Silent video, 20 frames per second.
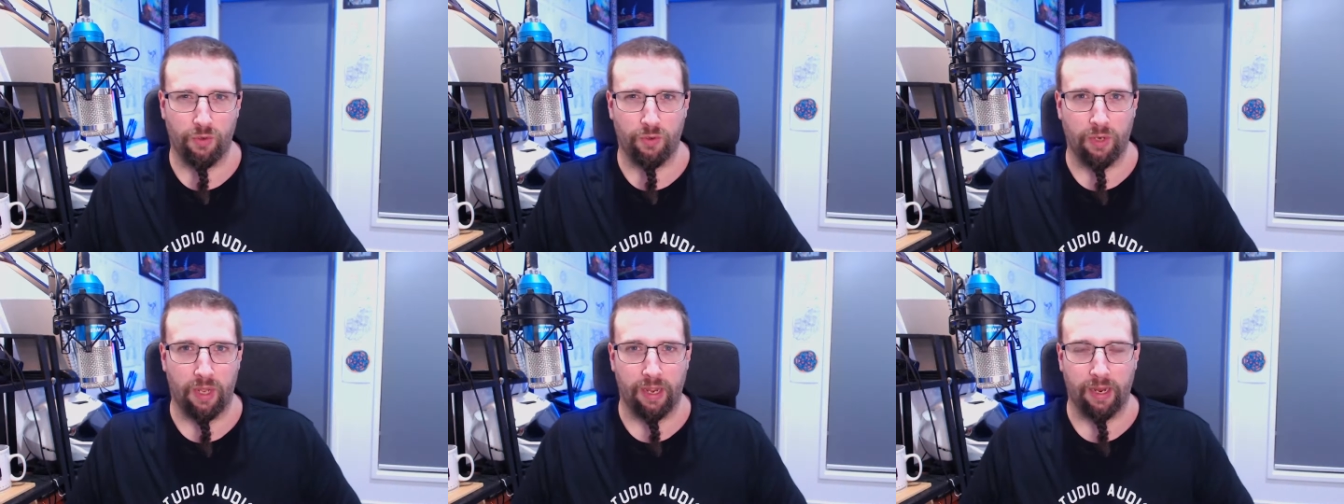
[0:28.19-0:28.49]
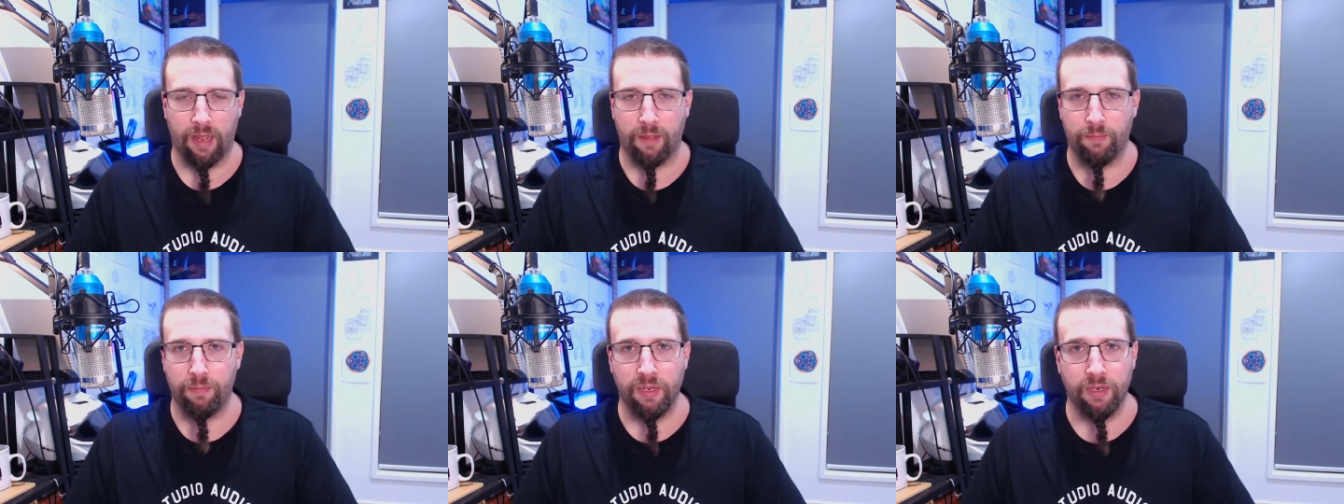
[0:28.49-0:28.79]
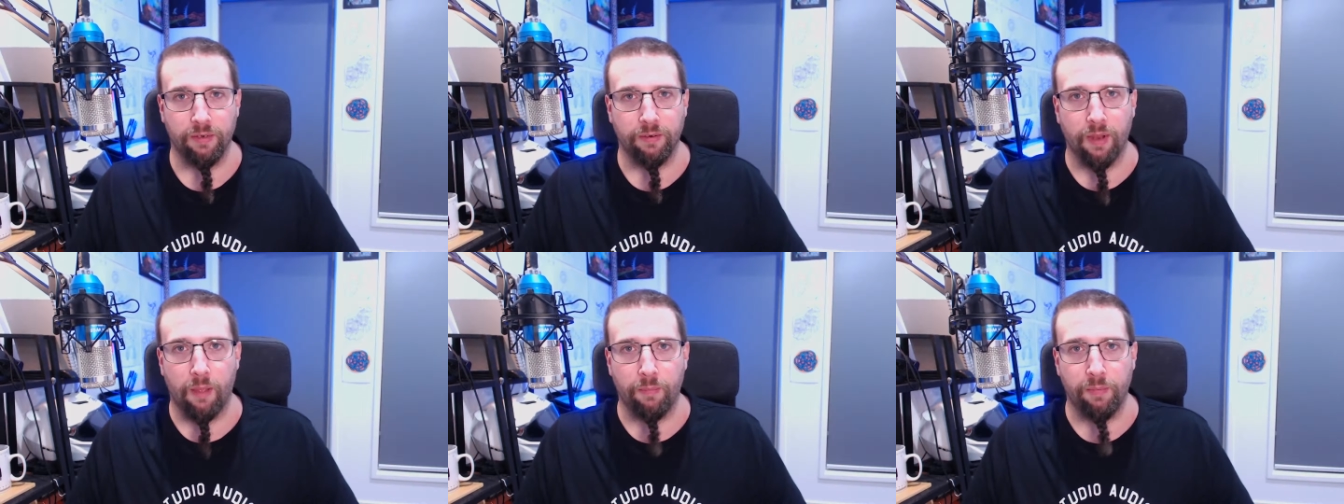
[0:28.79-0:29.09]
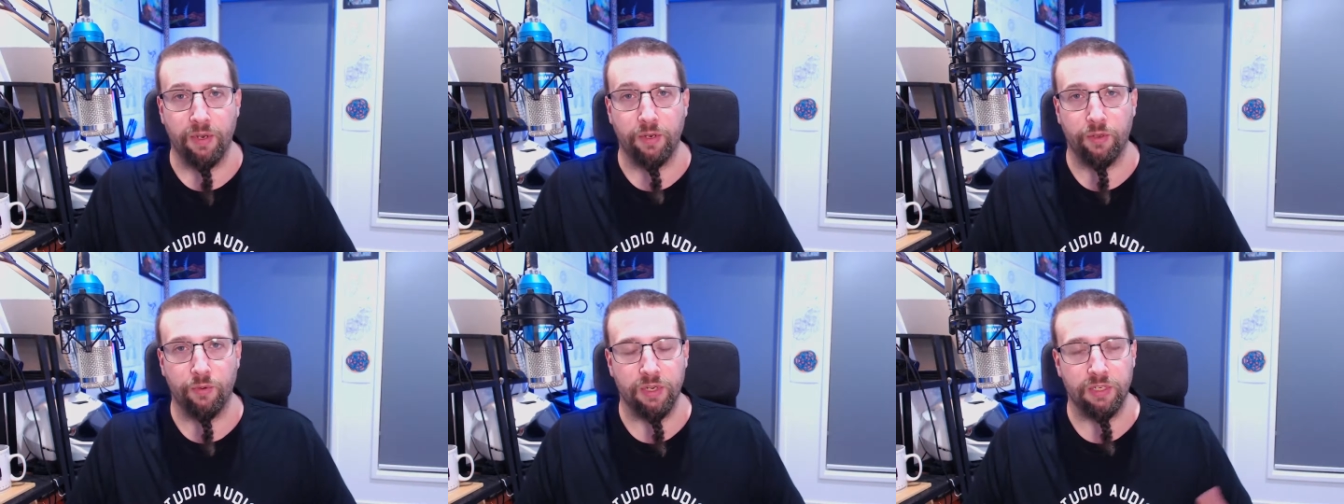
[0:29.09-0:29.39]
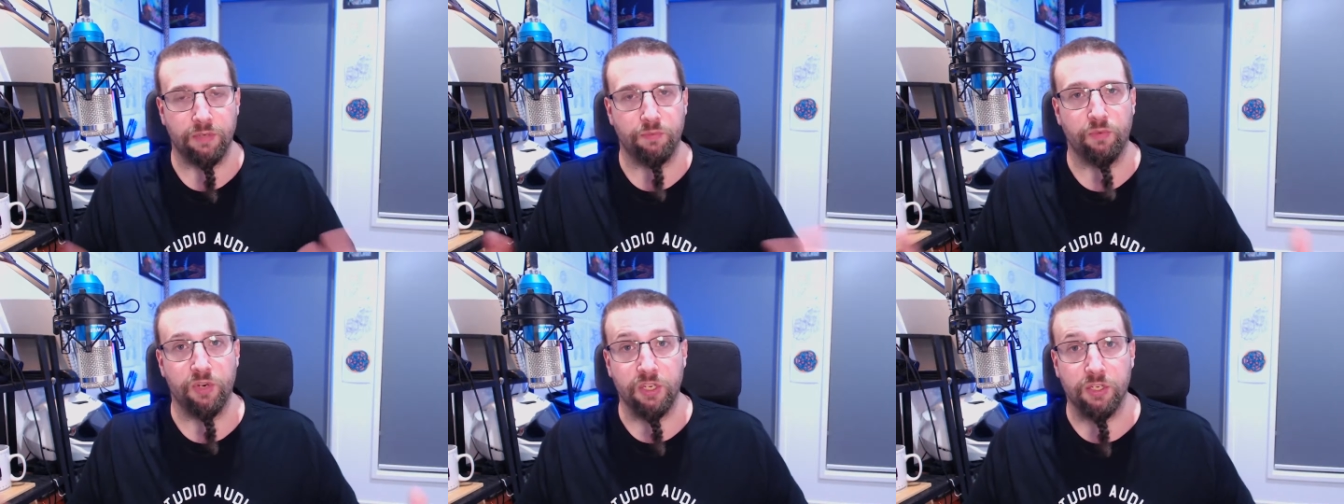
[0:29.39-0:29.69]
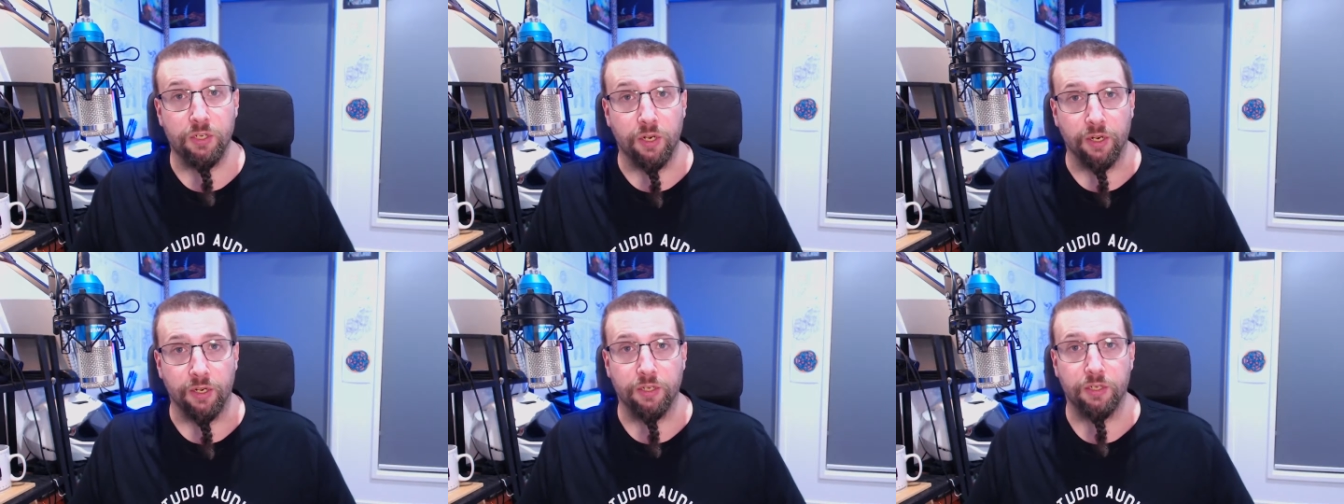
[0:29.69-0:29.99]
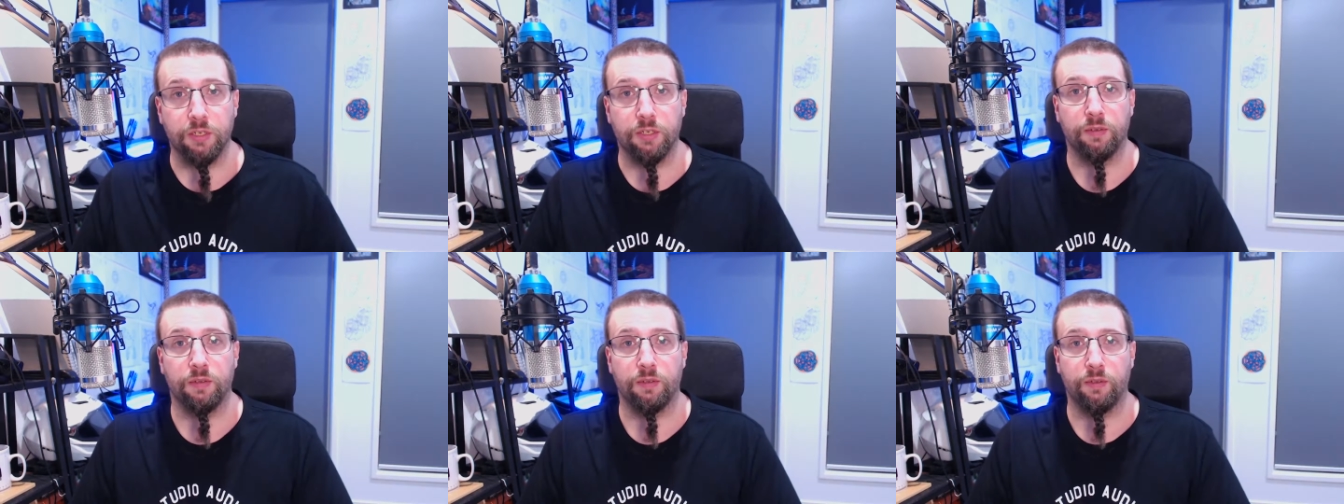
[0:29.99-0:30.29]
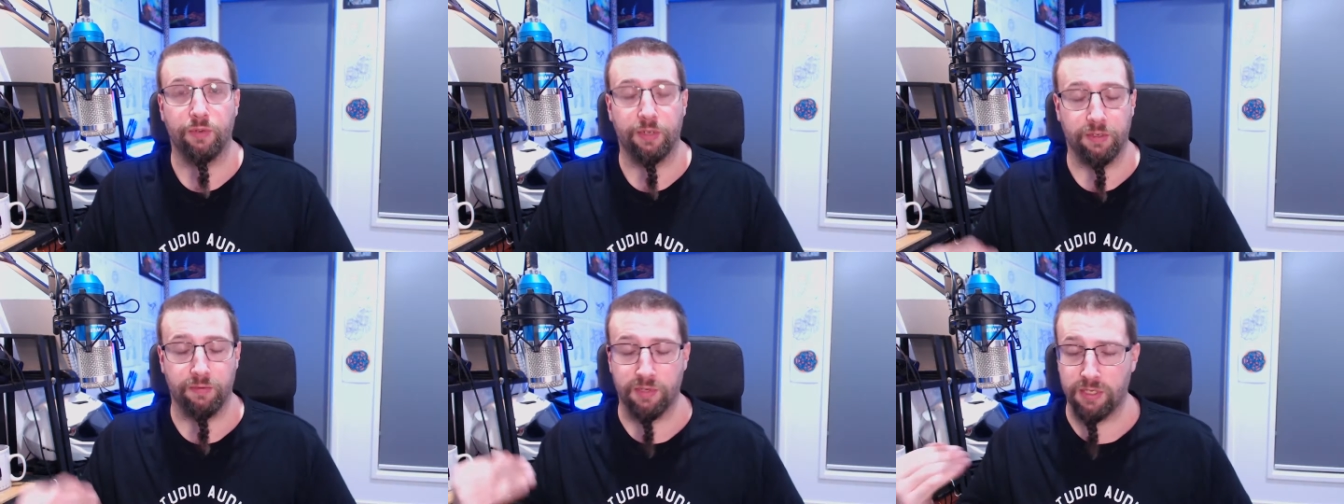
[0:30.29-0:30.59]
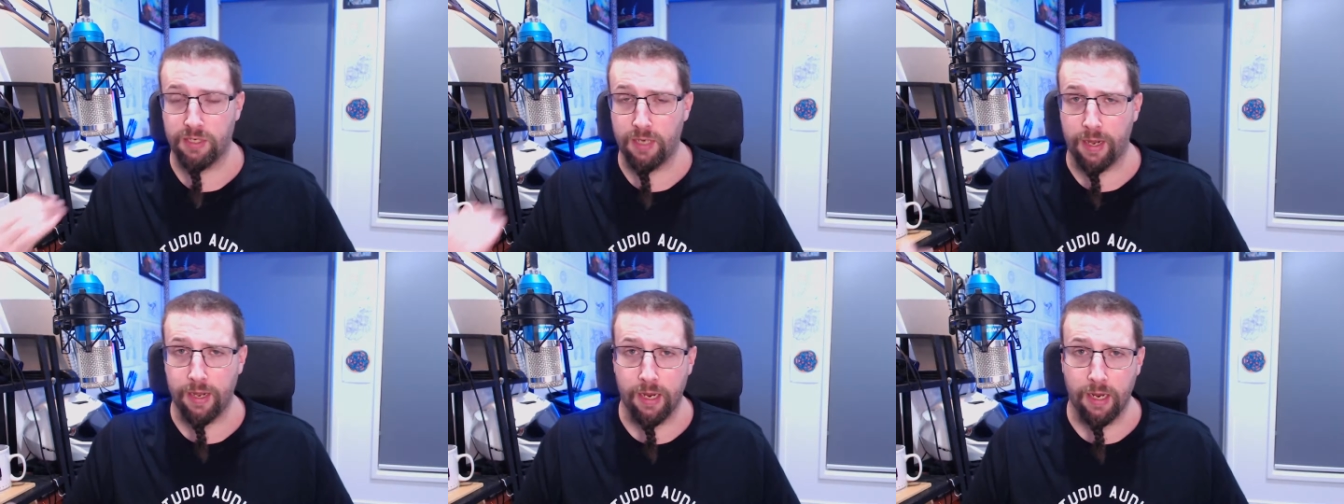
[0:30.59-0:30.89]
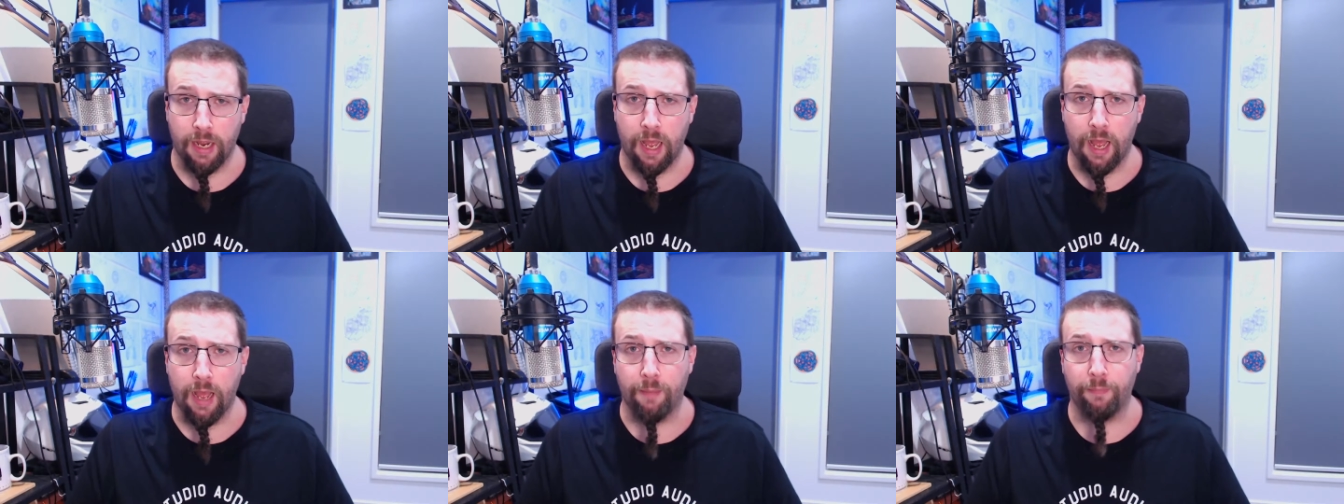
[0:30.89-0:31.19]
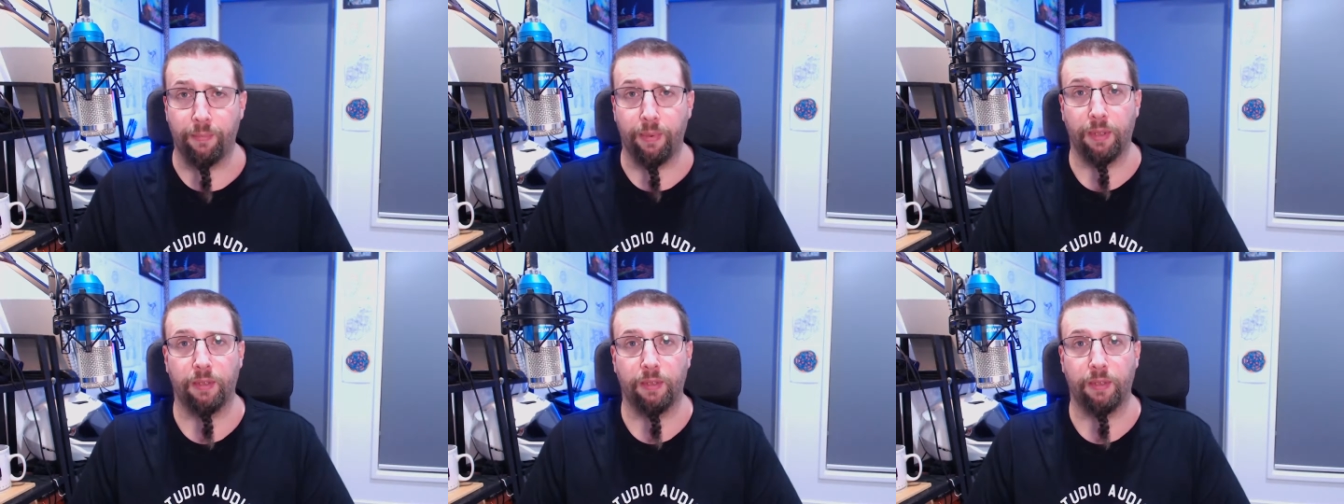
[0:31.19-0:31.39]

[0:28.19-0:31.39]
Like I've been I've been doing some research, doing some studying up,